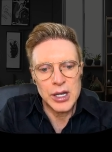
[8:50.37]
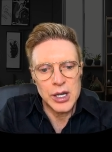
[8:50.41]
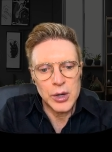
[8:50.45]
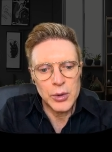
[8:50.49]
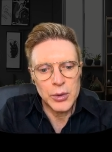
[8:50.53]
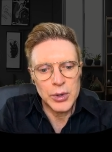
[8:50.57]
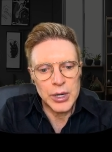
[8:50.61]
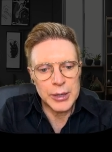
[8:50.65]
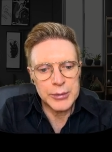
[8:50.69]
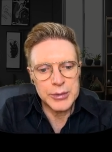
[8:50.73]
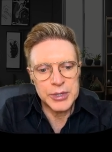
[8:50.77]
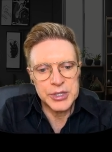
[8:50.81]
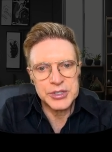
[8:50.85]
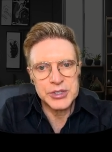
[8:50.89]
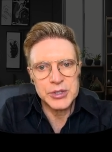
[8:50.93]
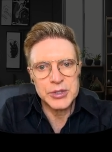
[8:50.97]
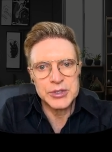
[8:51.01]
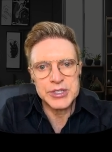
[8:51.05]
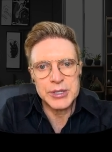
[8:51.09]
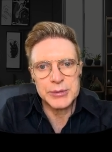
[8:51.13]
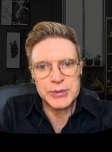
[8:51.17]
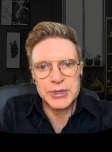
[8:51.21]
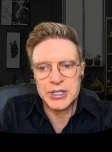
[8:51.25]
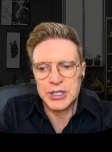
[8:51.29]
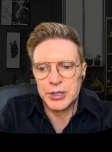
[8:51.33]
What I'm going to do is
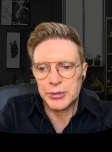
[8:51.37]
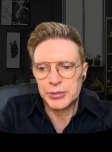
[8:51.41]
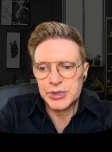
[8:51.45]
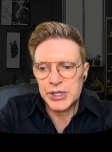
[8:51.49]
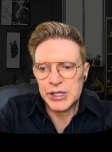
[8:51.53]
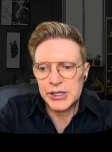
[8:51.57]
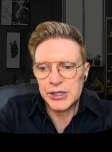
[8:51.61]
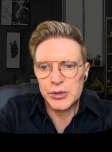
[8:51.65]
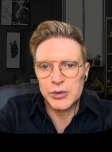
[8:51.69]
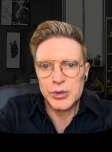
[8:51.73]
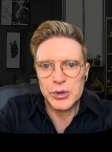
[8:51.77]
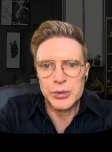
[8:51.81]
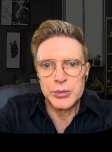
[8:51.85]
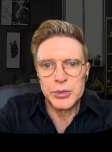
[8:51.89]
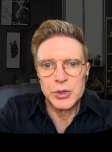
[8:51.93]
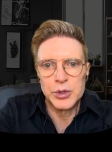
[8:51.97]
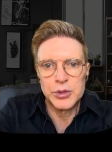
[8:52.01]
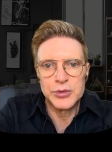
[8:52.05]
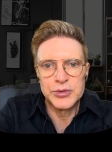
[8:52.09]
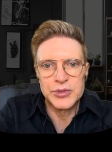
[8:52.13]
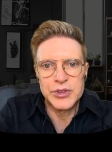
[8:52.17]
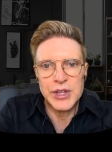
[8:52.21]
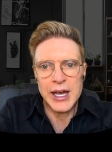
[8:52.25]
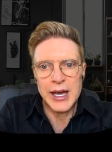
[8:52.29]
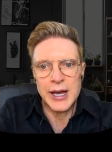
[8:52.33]
I'm going to completely
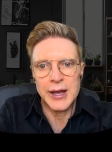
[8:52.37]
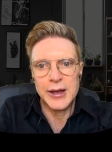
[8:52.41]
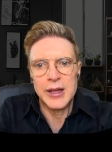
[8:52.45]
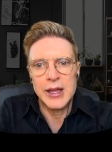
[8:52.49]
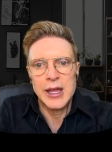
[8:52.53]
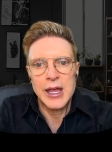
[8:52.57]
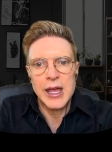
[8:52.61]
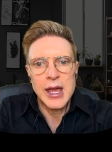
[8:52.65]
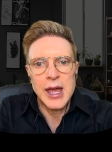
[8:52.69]
remove that.